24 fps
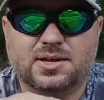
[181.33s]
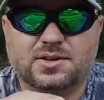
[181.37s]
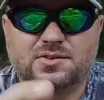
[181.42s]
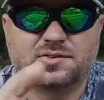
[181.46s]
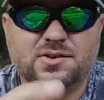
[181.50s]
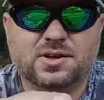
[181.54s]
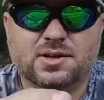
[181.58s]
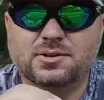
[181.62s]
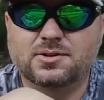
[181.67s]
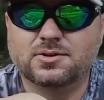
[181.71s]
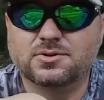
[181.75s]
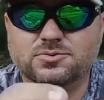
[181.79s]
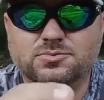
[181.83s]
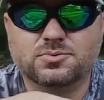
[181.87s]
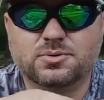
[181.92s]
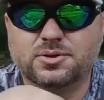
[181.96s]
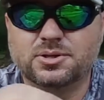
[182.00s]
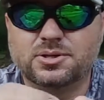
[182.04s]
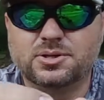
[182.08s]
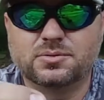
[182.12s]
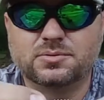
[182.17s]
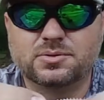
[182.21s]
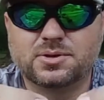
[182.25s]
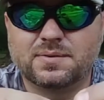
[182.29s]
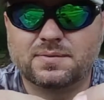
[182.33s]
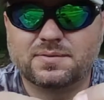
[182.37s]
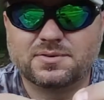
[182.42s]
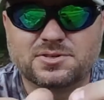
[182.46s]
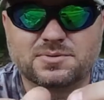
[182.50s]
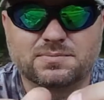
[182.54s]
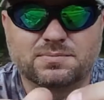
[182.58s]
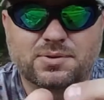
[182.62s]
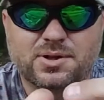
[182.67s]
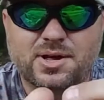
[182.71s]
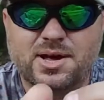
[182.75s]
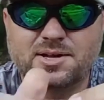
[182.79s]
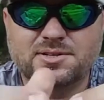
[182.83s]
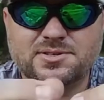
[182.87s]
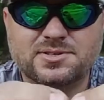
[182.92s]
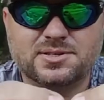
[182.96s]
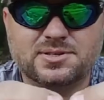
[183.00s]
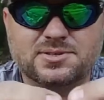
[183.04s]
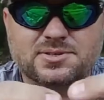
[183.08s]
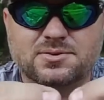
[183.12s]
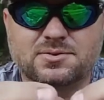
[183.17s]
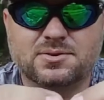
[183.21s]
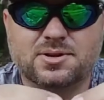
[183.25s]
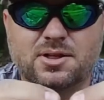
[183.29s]
said, there's really no difference in
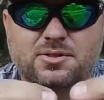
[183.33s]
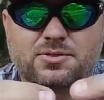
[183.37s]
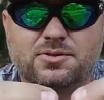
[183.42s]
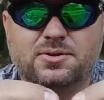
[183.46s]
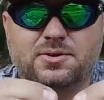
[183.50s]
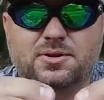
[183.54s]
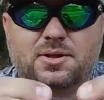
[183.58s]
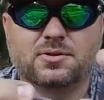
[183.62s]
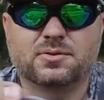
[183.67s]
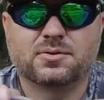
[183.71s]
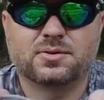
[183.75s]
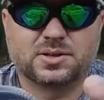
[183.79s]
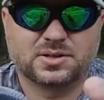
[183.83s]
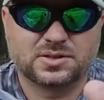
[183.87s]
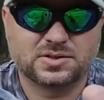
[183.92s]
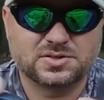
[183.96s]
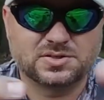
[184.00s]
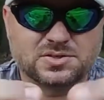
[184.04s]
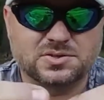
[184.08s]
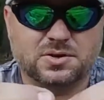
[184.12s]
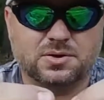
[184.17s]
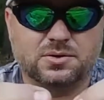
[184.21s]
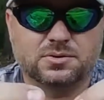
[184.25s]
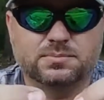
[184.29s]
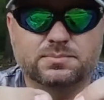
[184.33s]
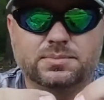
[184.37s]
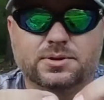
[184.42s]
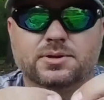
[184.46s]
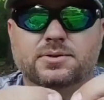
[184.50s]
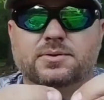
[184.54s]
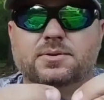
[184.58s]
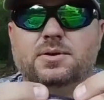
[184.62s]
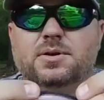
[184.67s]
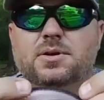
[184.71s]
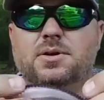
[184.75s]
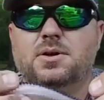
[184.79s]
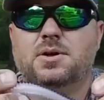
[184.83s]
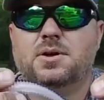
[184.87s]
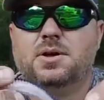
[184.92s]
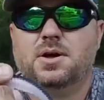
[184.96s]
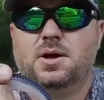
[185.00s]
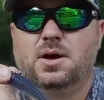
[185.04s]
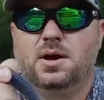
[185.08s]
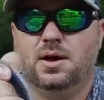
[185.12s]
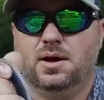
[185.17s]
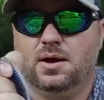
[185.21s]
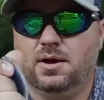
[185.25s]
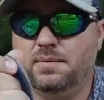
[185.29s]
plastics or nothing other than the salt. But
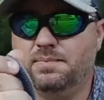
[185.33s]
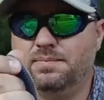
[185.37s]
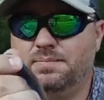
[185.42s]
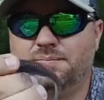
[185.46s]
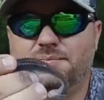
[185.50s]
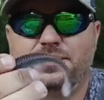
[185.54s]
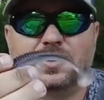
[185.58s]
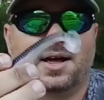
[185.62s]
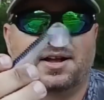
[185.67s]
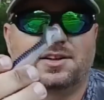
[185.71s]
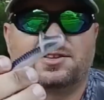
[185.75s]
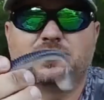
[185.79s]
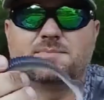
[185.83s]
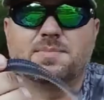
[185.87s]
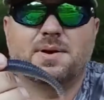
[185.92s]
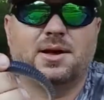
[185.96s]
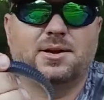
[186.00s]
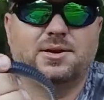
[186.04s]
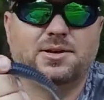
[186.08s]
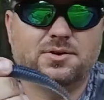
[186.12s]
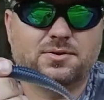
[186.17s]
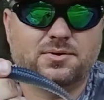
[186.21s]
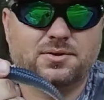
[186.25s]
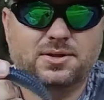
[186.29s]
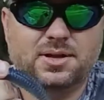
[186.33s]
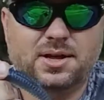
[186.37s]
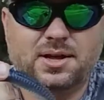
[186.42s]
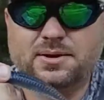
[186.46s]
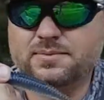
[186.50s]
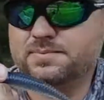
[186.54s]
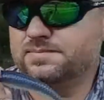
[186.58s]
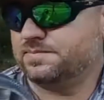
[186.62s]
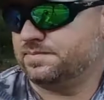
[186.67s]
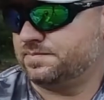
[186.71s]
that's about it on that.